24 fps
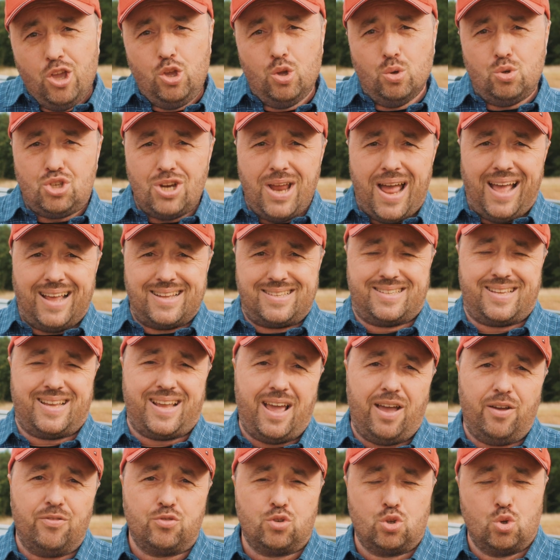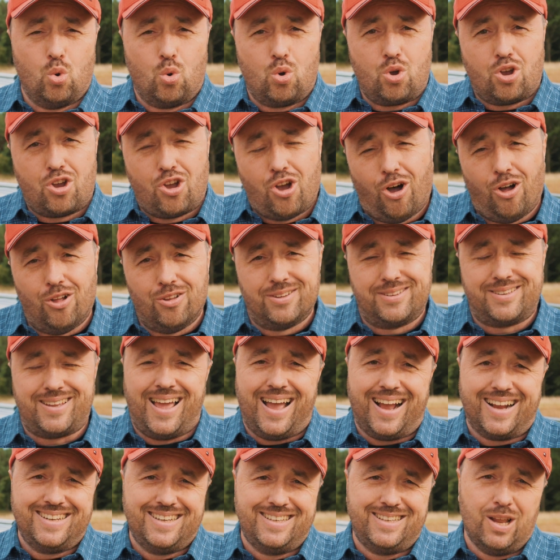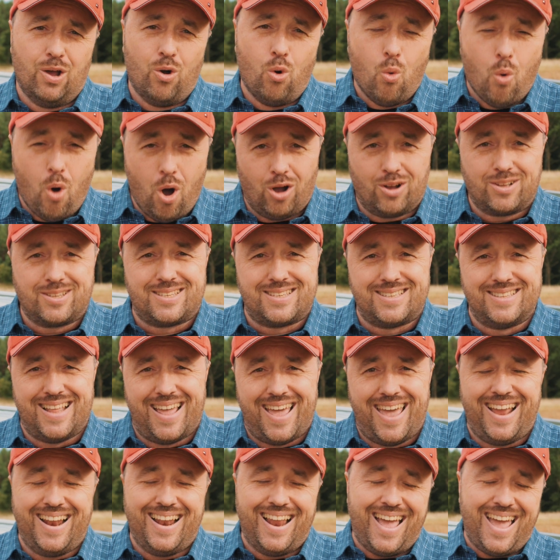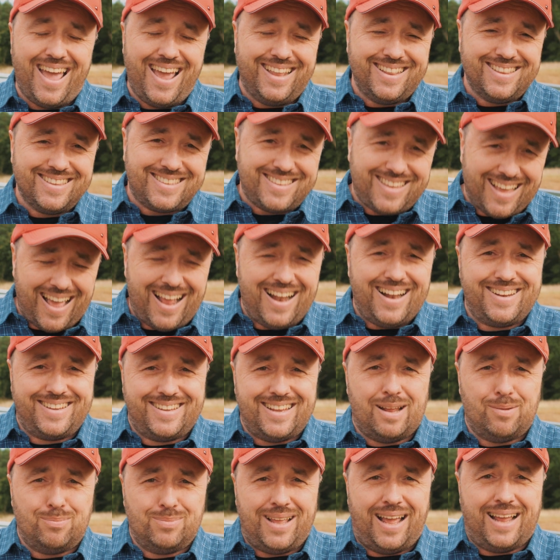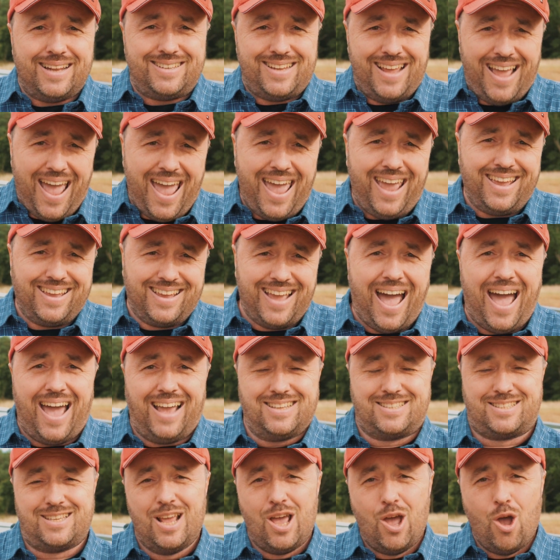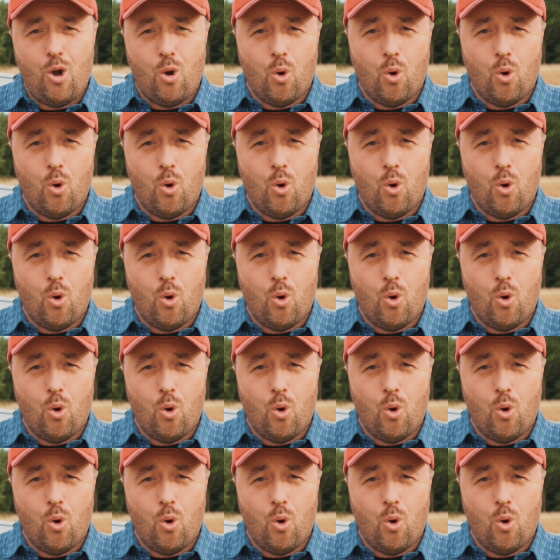You just have to contact the Walksnail and tell them that, hey guys,